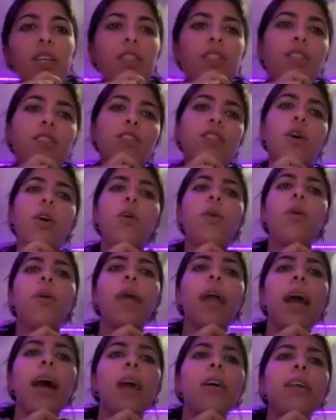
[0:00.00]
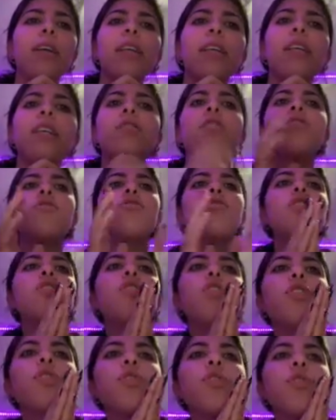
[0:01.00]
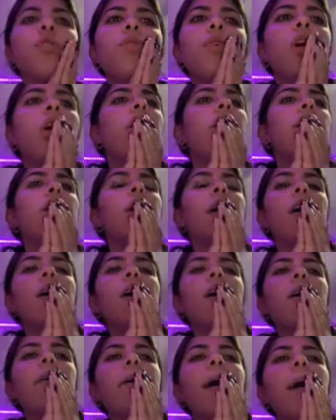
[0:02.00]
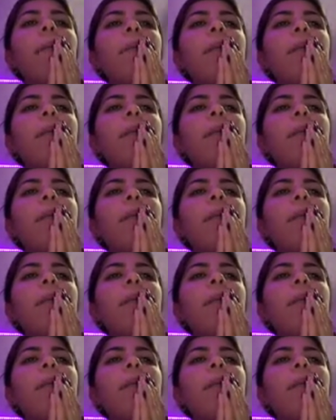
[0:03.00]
So calculus two um, how